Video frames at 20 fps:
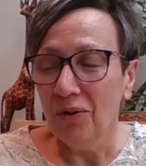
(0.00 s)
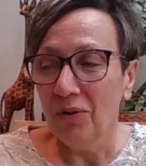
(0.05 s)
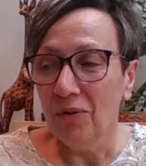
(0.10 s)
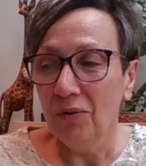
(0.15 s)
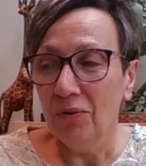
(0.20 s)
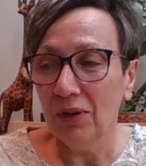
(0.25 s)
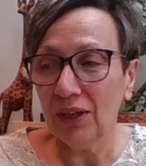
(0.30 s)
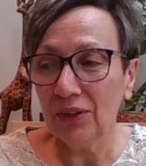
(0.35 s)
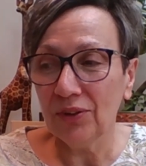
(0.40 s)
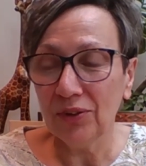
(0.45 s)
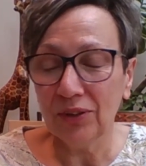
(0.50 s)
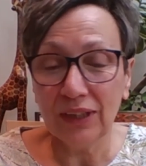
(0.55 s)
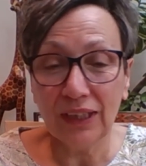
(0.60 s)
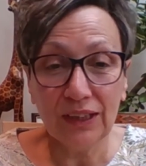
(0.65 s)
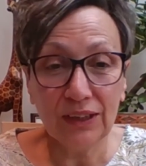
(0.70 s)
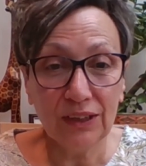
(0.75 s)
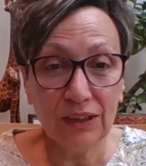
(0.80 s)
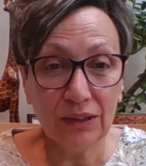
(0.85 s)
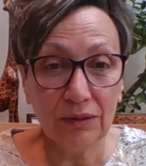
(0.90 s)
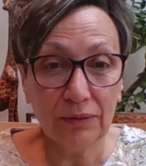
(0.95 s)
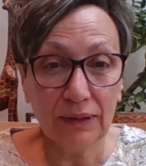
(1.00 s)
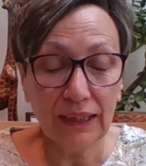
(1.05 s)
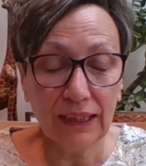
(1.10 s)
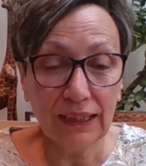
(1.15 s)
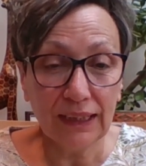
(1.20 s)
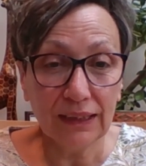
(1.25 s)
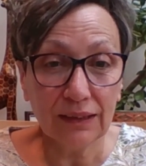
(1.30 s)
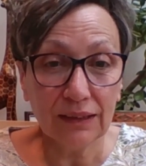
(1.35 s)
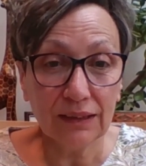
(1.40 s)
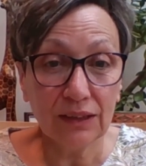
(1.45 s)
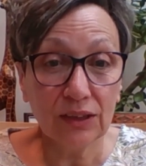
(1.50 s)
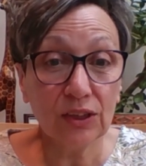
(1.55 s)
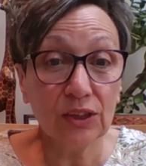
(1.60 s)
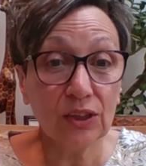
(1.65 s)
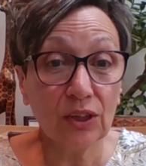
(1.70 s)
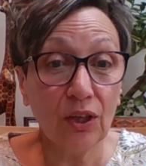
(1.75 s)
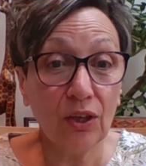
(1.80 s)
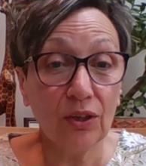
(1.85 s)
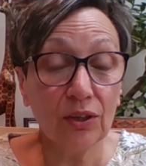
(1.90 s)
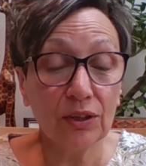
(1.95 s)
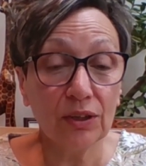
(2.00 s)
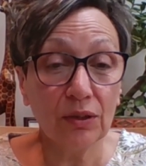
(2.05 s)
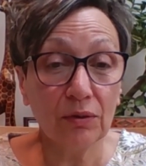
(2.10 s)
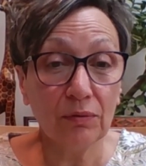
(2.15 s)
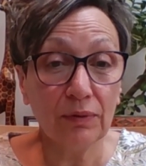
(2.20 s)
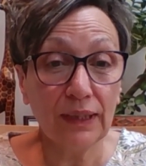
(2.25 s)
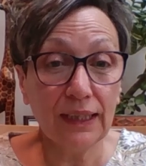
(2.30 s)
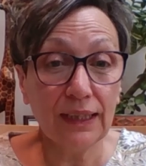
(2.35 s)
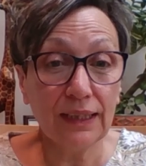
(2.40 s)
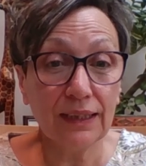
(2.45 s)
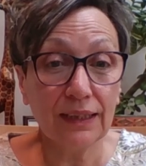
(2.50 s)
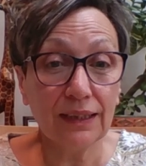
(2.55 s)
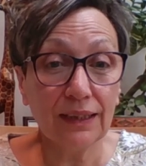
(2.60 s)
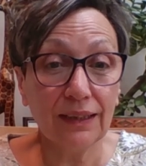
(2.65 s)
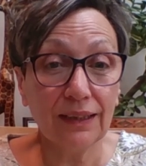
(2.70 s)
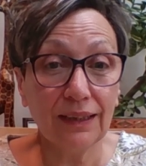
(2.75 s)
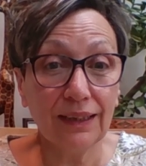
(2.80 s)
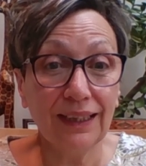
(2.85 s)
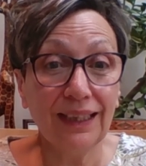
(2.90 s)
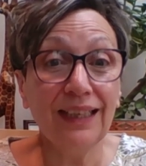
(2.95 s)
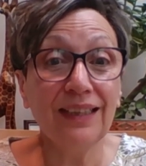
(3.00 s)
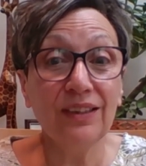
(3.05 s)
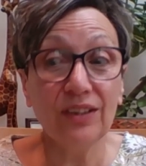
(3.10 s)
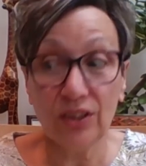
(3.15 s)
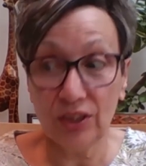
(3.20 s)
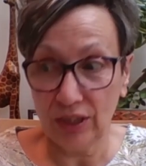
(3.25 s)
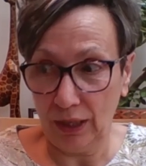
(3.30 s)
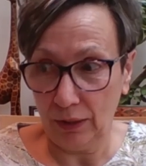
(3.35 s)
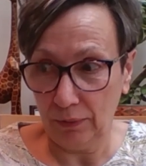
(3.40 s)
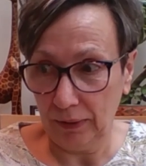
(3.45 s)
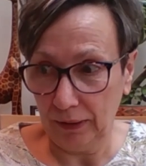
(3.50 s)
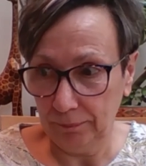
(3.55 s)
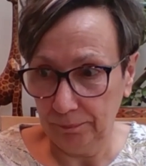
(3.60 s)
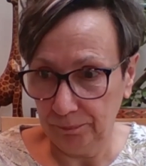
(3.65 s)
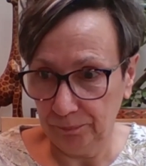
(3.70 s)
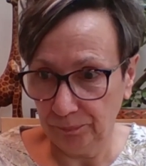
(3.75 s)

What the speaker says: What I thought I'd do is start with in the shower.